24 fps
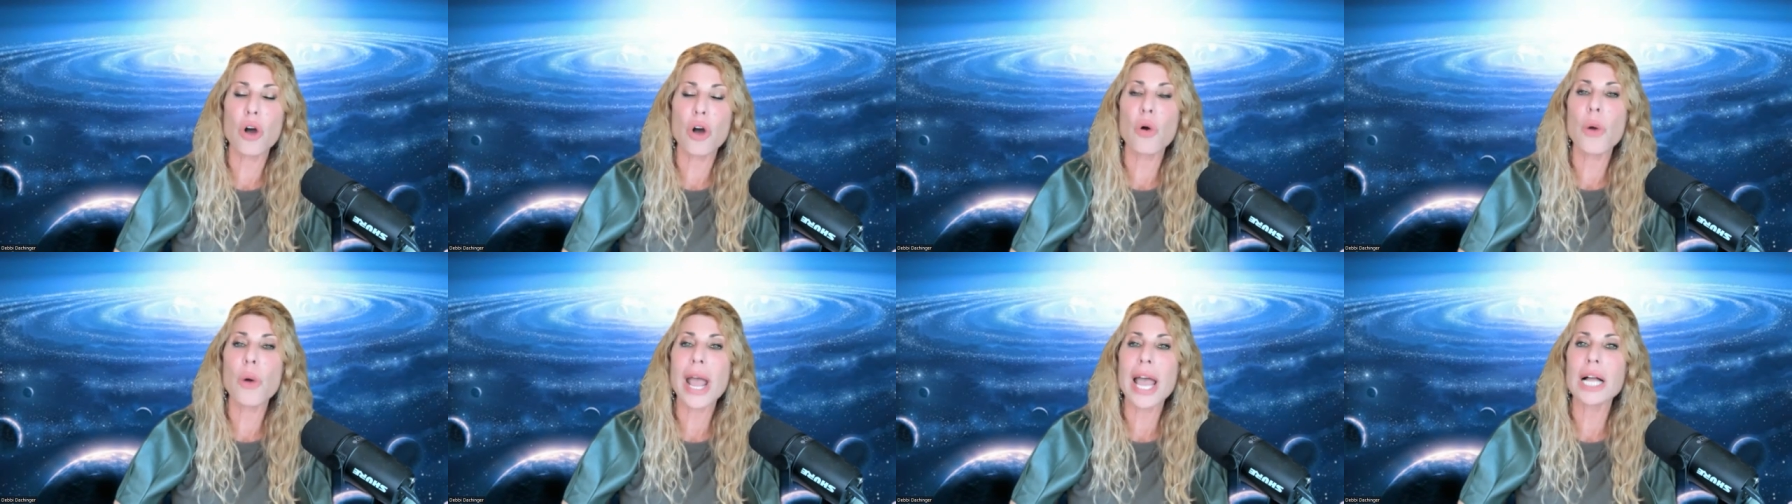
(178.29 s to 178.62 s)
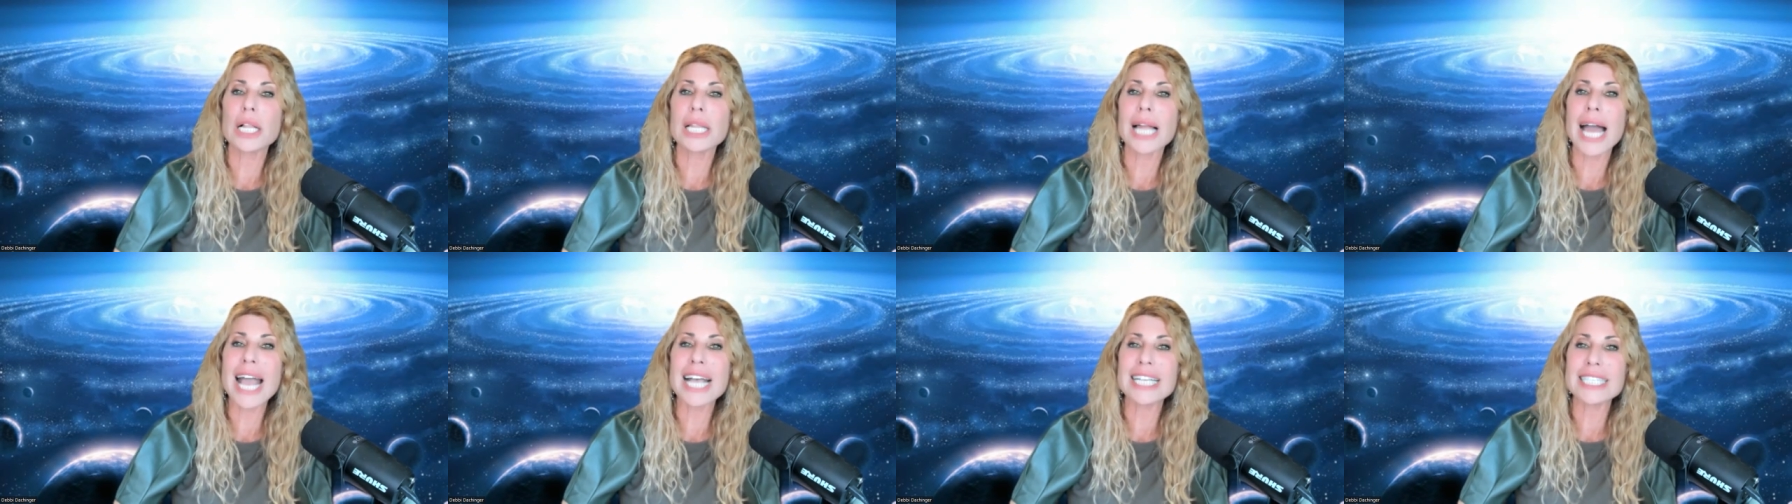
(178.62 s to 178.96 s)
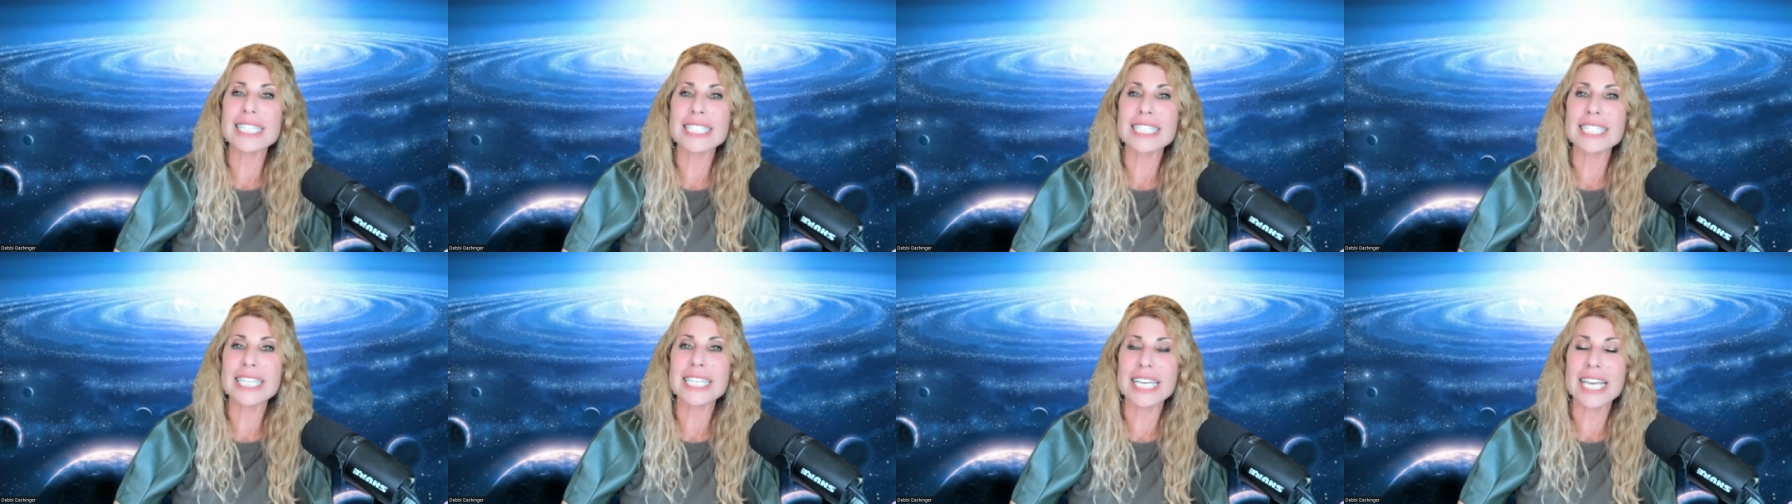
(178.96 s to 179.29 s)
O L
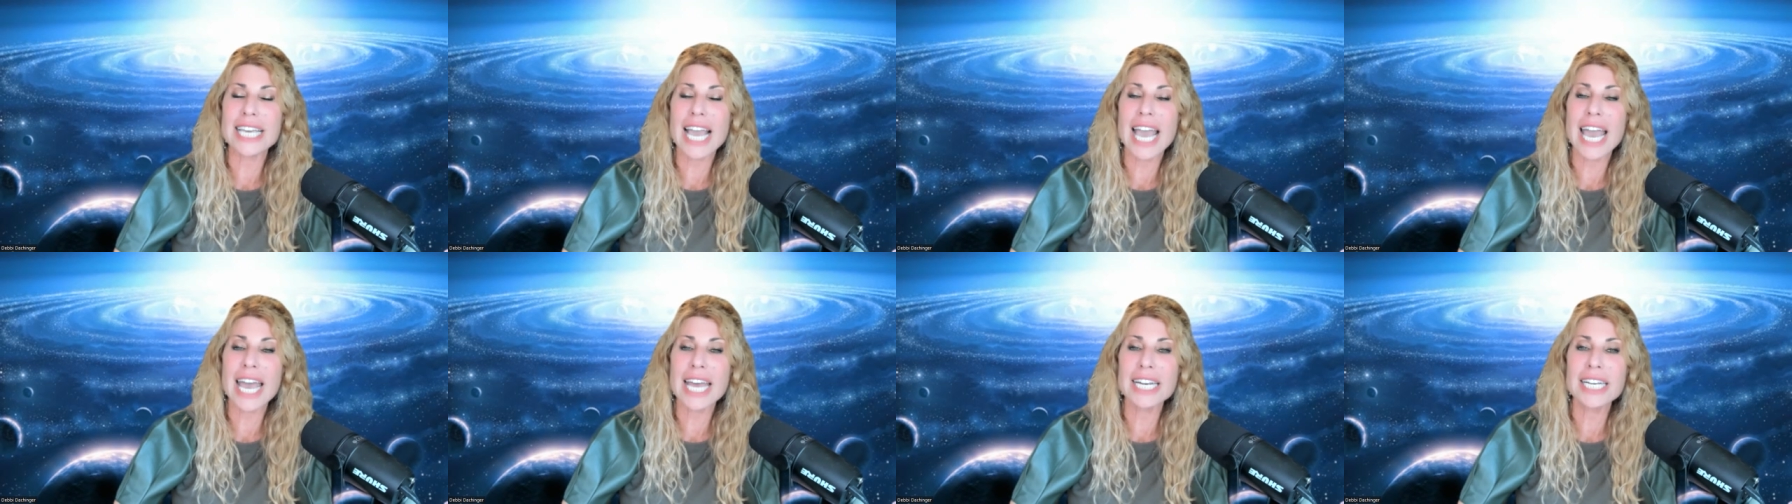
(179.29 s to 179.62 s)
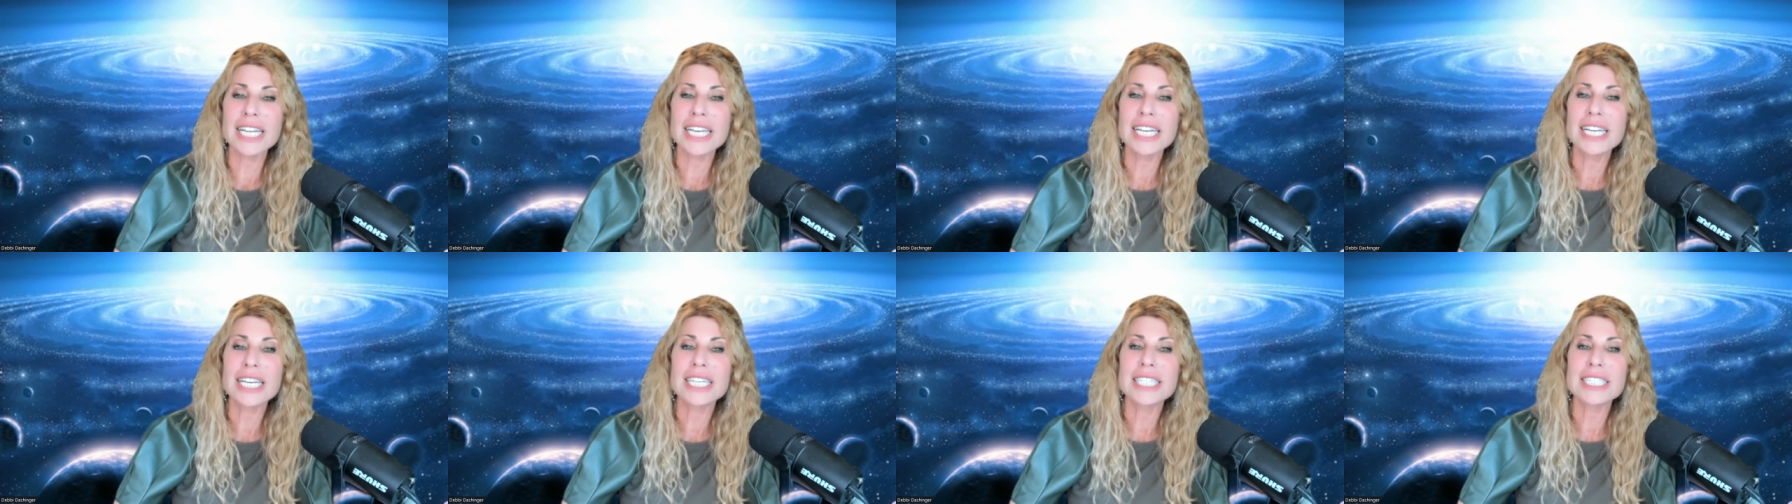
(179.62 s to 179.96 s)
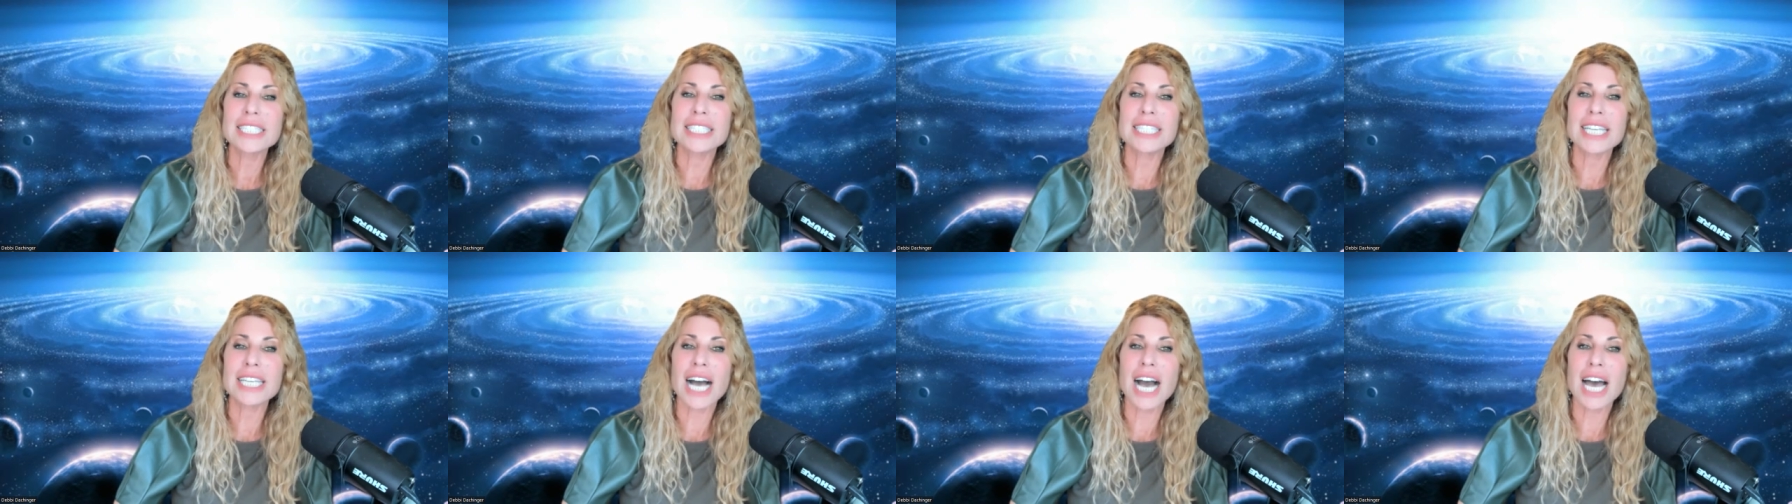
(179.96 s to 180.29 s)
S E N
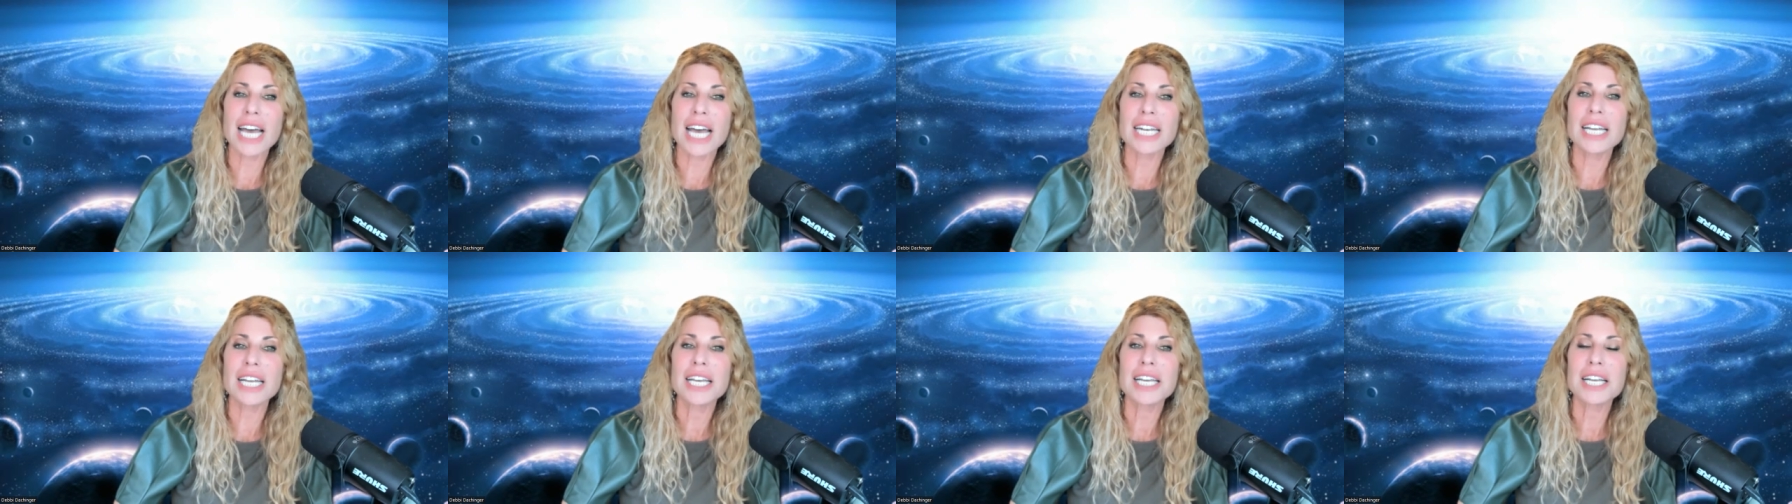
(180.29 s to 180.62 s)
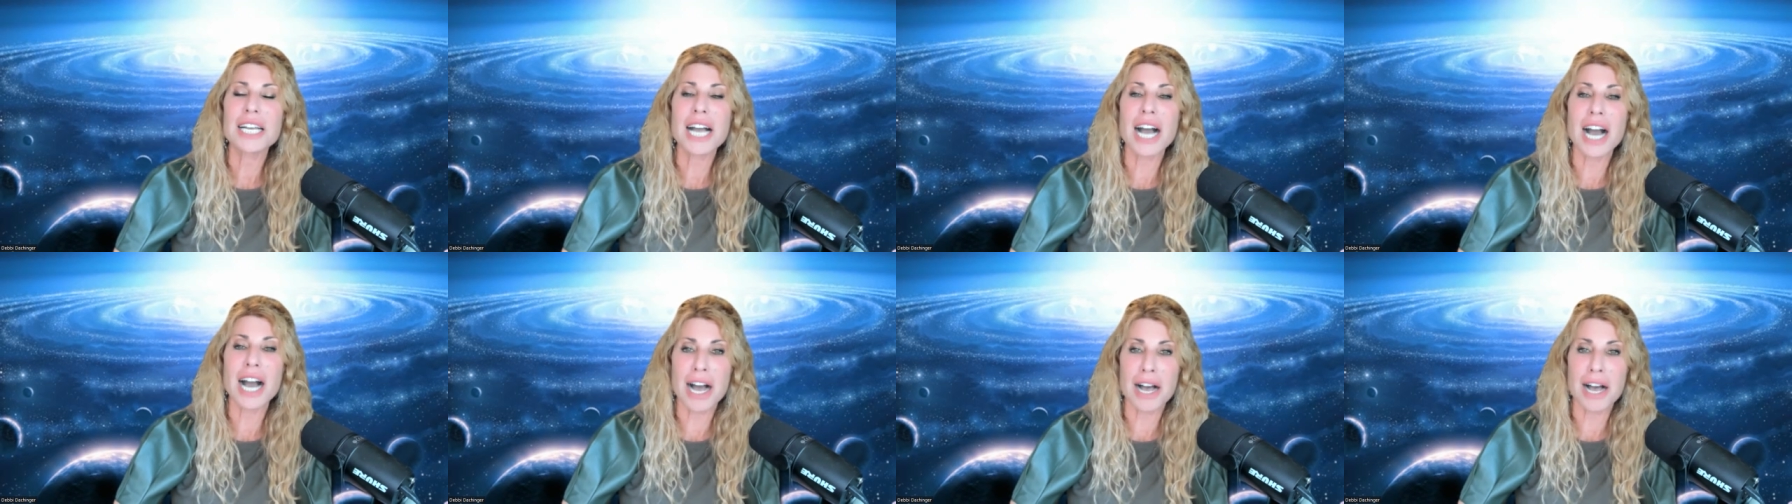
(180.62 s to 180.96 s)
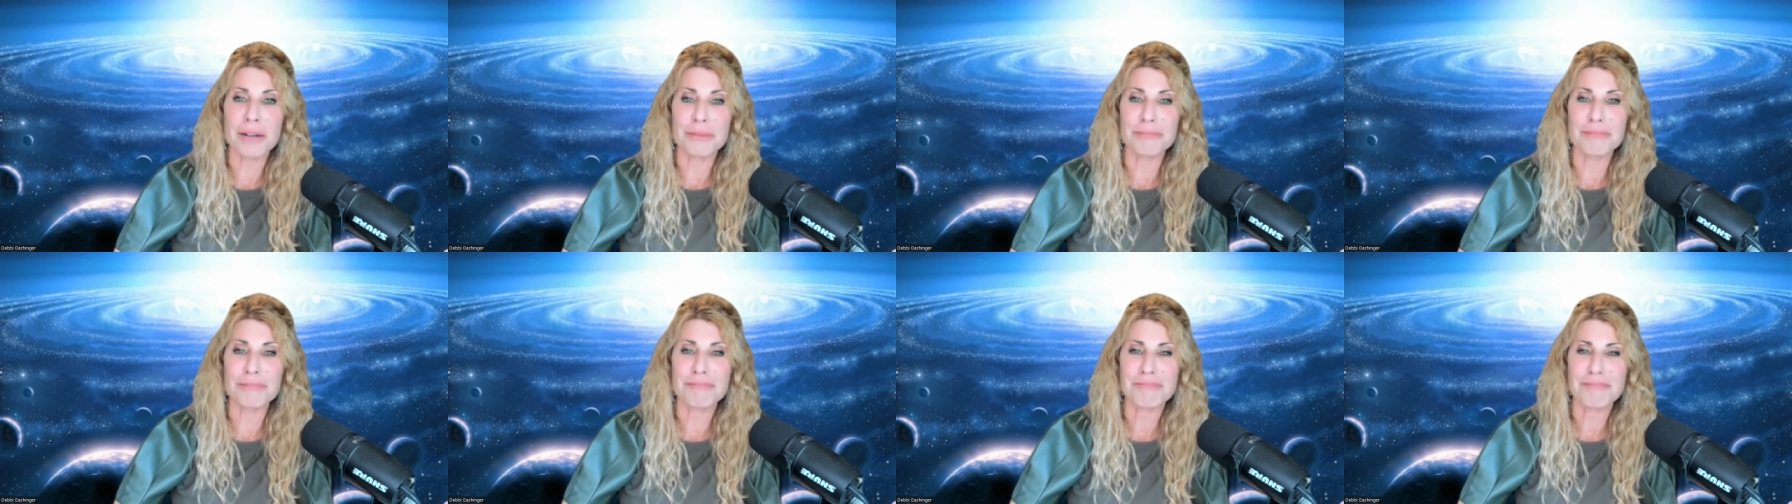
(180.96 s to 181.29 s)
dot
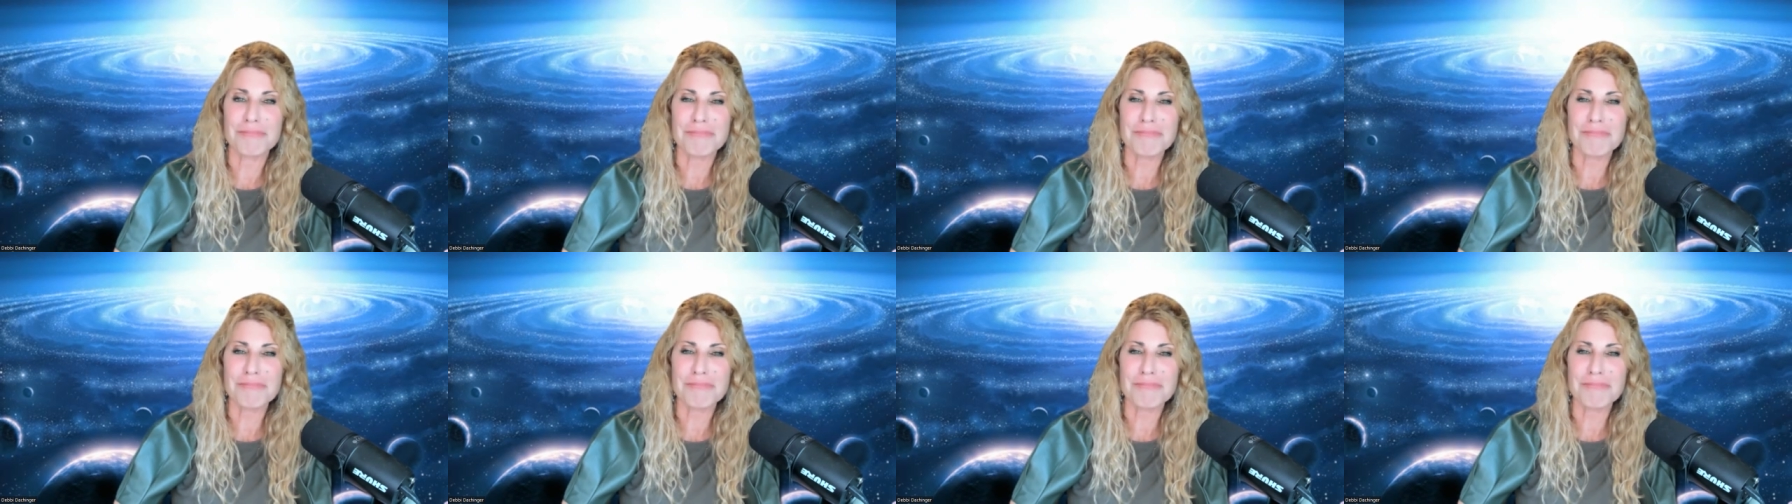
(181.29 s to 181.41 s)
com.